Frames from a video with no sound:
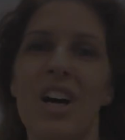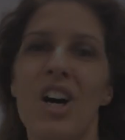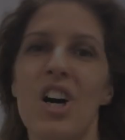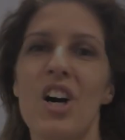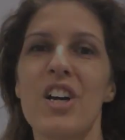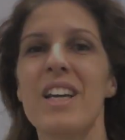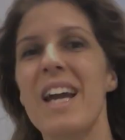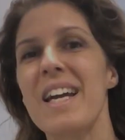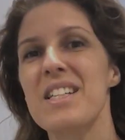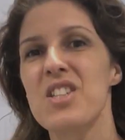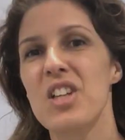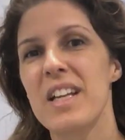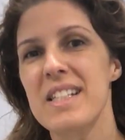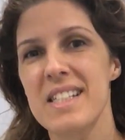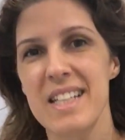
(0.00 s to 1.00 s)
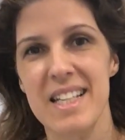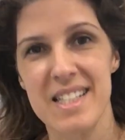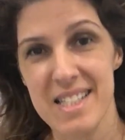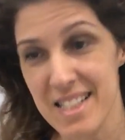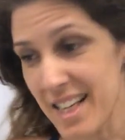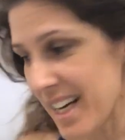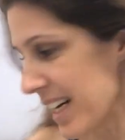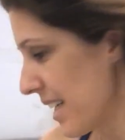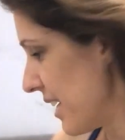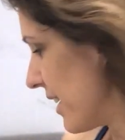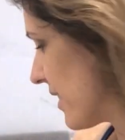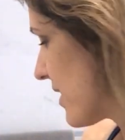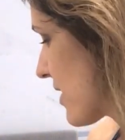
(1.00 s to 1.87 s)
Okay, so let's get started.